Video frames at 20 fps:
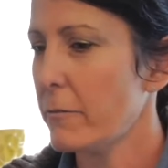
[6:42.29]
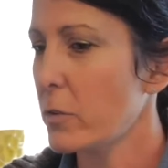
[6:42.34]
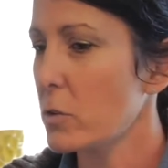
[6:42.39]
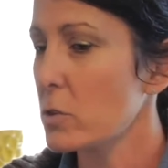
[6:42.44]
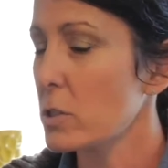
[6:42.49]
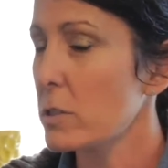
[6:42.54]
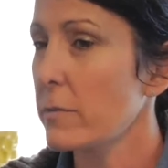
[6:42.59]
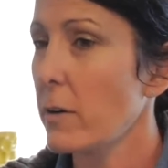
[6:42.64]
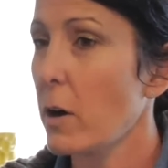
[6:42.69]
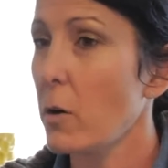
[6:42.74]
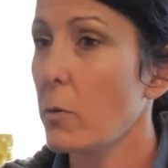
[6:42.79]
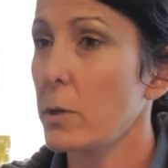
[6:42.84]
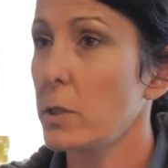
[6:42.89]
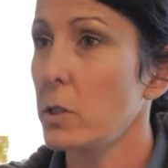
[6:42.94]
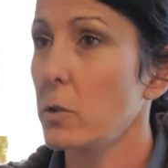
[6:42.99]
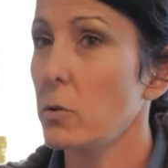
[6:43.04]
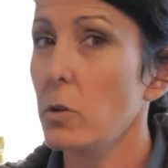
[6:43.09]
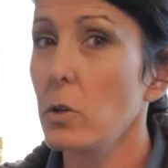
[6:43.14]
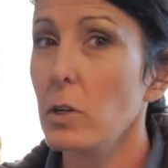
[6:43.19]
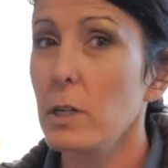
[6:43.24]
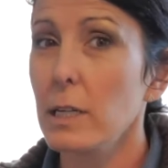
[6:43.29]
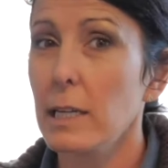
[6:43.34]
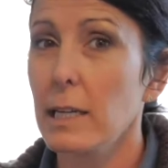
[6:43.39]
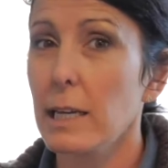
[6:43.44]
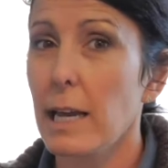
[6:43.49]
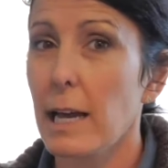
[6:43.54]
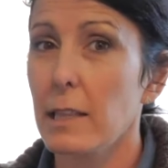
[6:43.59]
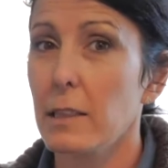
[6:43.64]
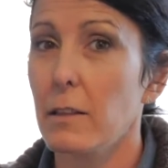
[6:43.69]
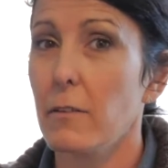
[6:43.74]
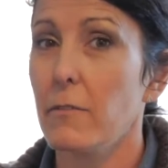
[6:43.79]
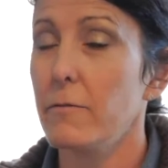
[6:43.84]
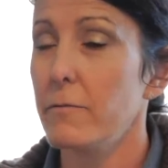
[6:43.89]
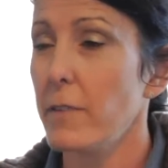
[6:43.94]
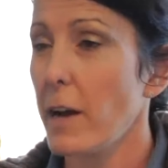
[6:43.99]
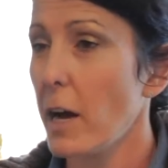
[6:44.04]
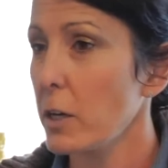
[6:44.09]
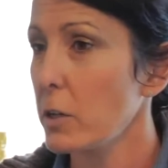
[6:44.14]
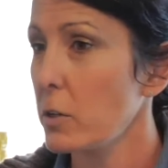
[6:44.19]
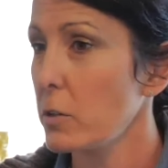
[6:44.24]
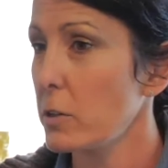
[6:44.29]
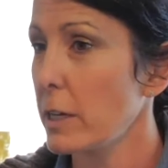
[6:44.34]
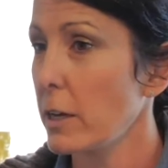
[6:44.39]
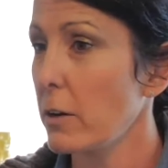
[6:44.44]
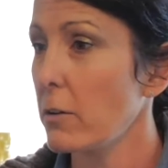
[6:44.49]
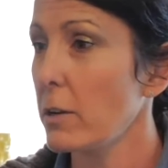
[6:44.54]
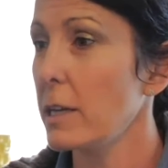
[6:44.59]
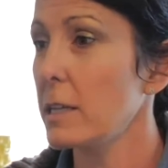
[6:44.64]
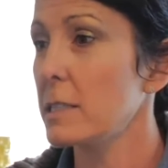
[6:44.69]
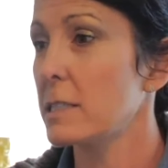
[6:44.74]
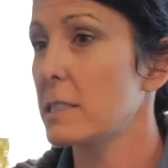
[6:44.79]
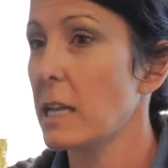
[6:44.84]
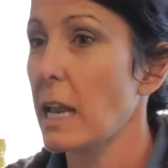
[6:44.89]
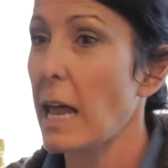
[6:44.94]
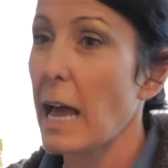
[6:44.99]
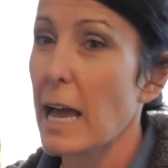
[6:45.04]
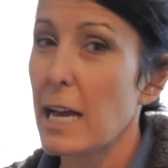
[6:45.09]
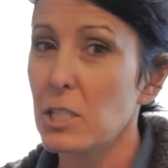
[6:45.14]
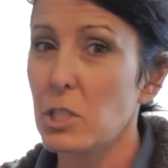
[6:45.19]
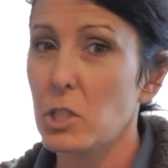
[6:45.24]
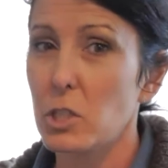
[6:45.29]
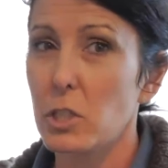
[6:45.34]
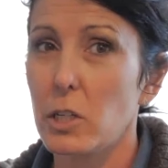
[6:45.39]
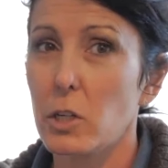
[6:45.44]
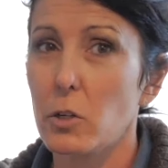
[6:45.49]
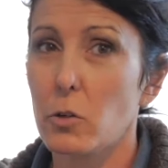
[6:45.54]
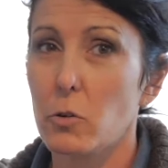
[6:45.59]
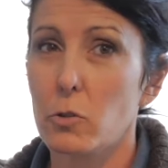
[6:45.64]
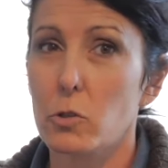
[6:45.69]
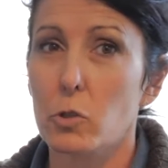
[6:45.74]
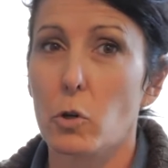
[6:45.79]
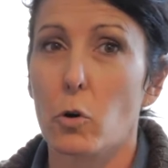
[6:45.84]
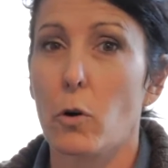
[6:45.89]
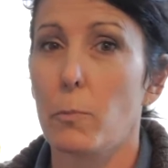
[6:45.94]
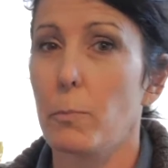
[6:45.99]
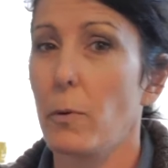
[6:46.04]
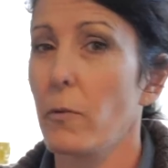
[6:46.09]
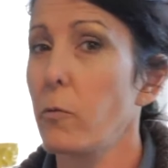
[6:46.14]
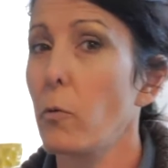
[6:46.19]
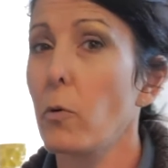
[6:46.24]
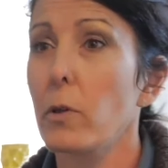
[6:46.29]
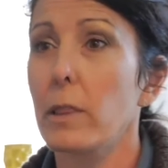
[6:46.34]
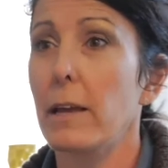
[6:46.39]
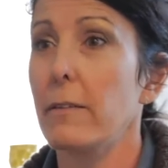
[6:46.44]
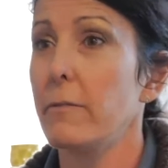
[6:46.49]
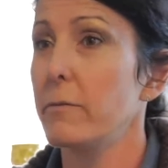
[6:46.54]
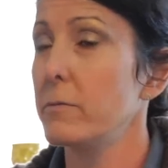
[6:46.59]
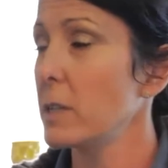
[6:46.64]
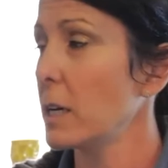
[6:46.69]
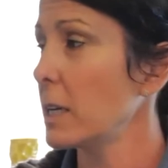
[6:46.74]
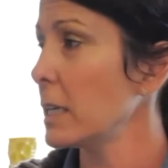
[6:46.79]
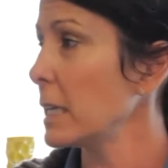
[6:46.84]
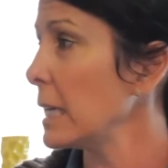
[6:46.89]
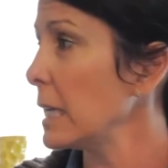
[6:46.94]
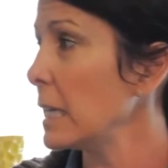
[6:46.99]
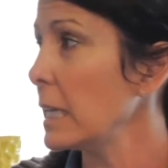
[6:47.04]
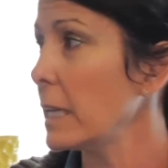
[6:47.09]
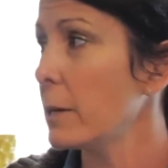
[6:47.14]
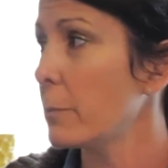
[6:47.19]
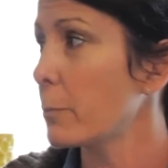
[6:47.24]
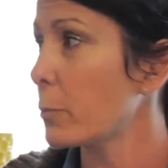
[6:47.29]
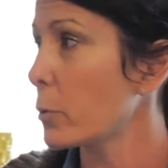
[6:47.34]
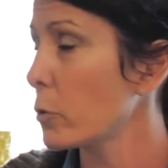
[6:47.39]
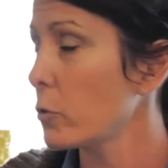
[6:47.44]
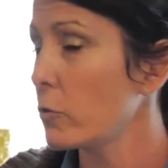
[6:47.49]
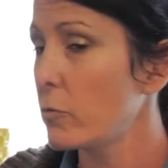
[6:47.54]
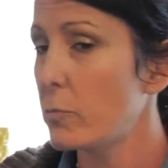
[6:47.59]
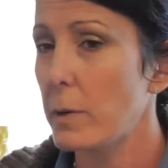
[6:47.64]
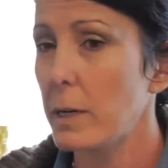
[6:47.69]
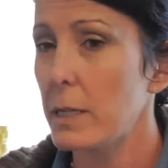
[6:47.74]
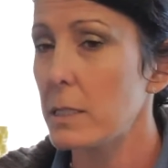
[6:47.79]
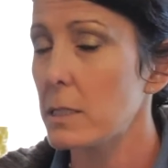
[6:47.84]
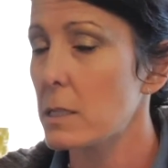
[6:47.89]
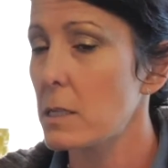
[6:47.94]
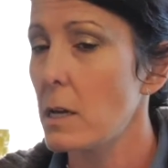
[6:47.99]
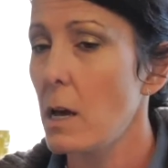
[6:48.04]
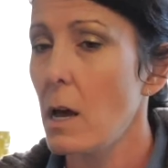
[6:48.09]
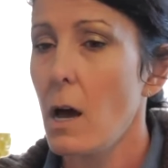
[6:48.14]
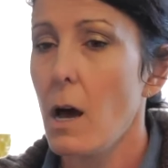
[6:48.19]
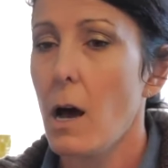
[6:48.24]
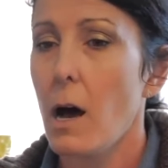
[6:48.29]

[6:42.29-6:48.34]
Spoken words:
First of all, when you're looking at the value there, it's last year's or before they've done any improvements.